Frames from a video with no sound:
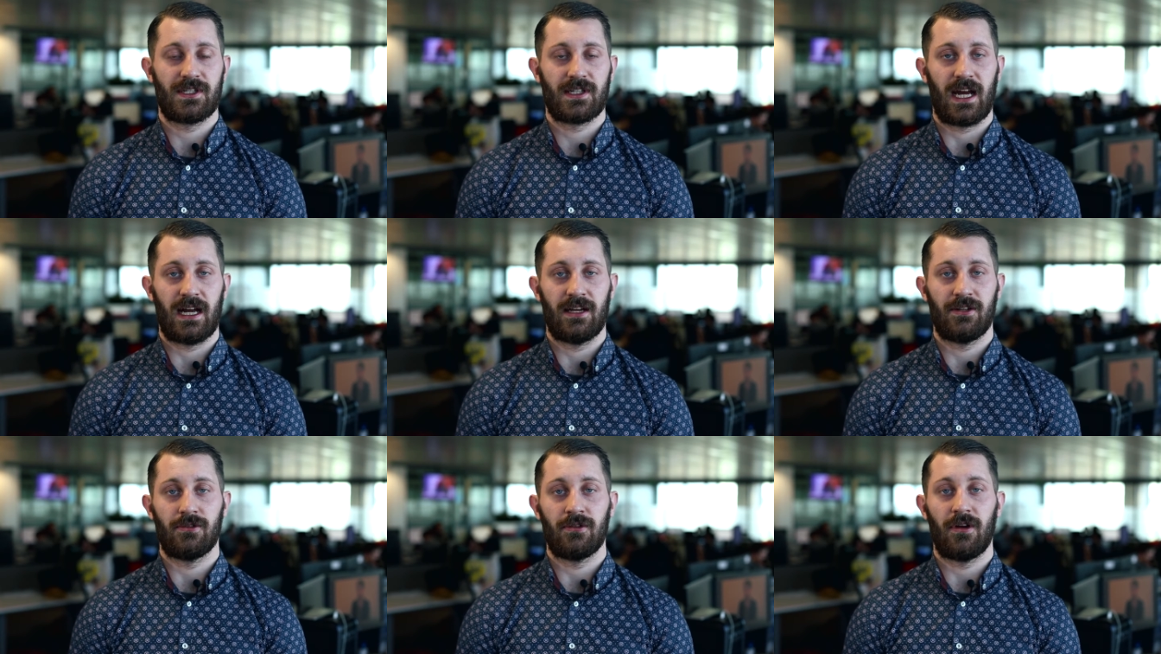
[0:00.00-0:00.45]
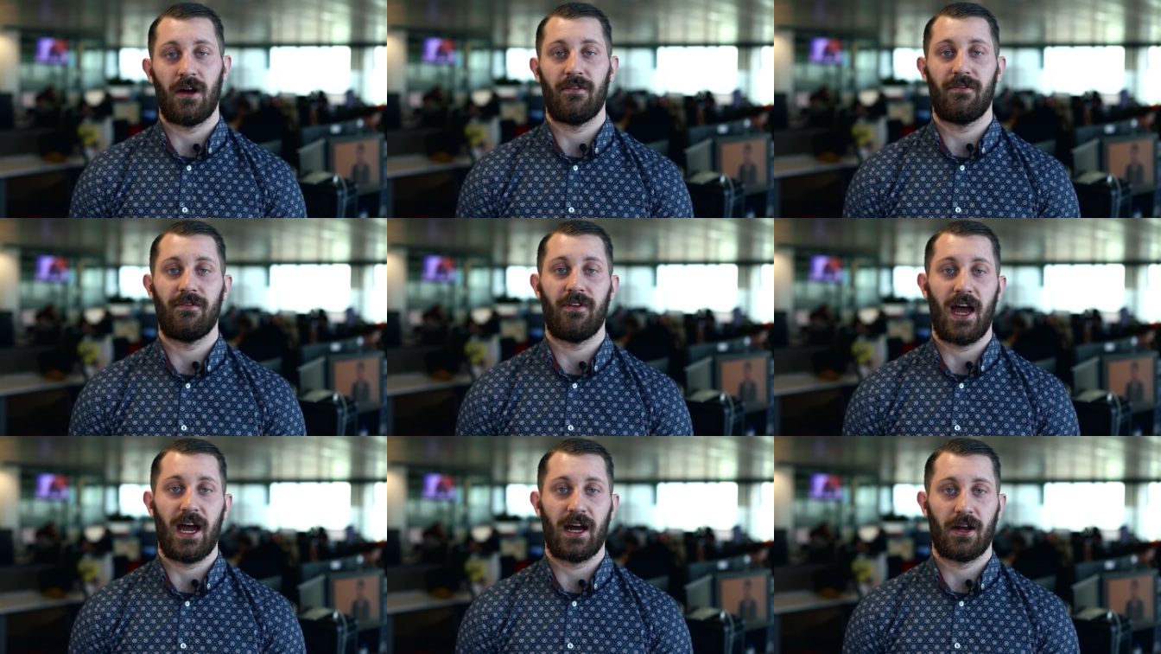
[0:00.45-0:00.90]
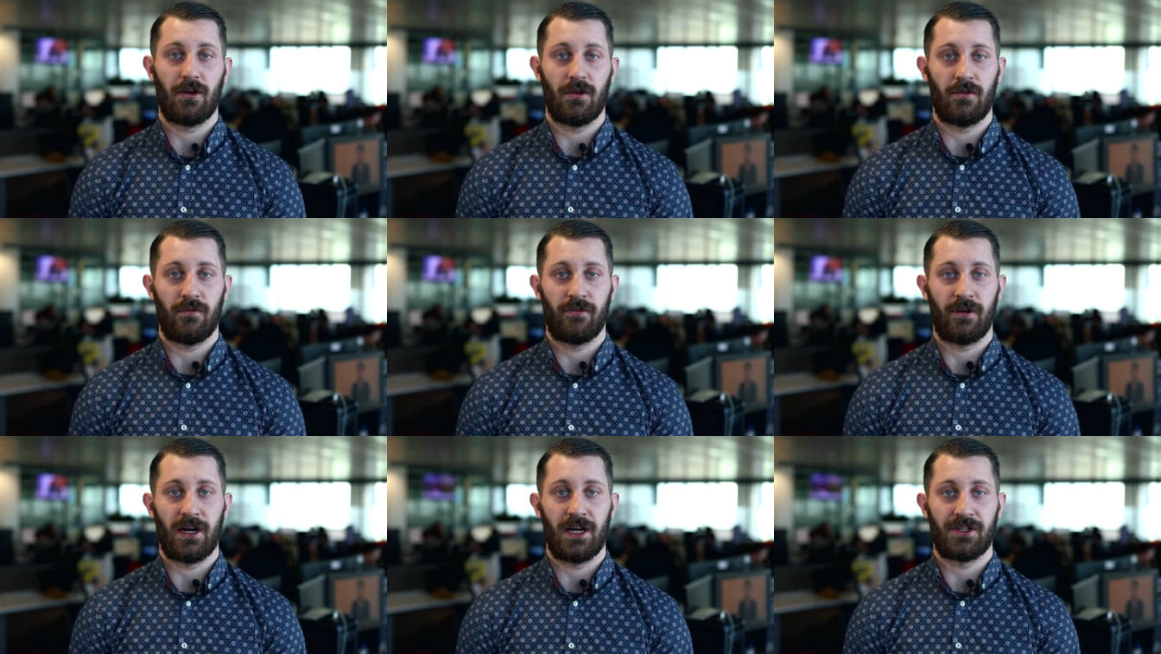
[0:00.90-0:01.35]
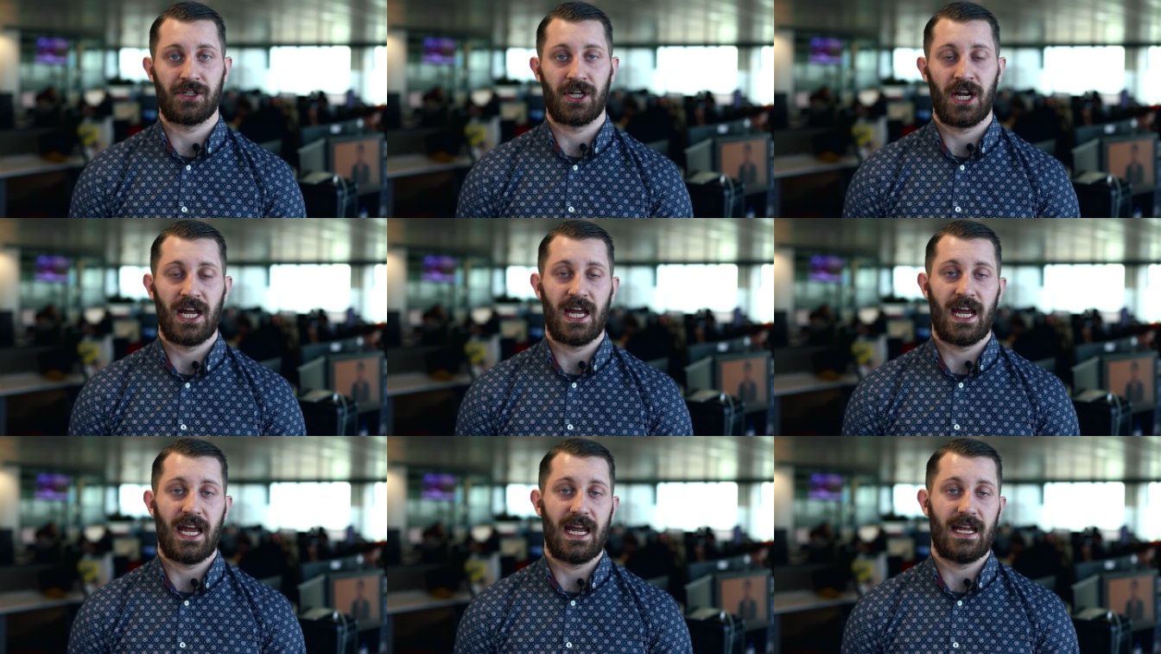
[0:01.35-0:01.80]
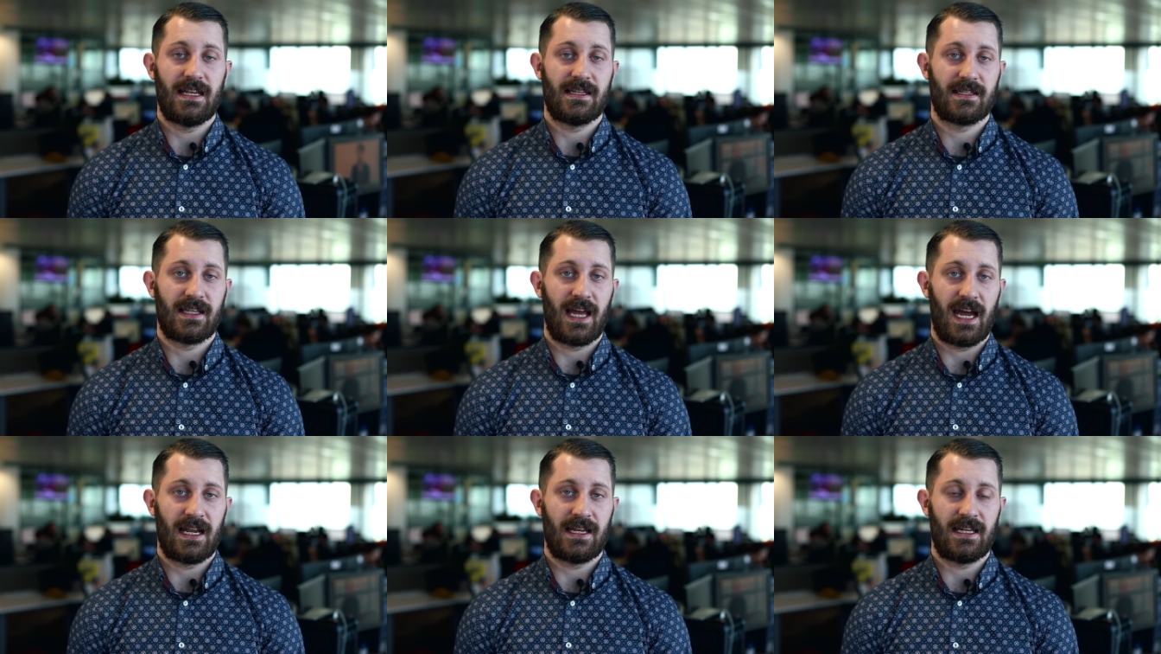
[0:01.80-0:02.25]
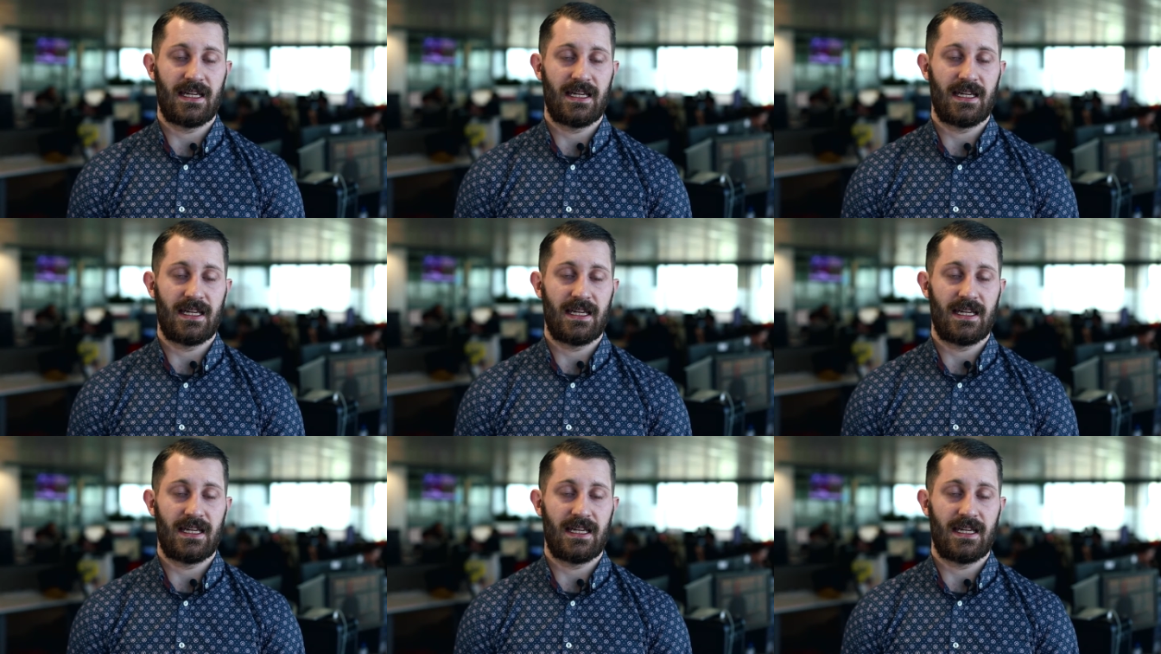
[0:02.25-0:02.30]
scandal fair coverage. Instead,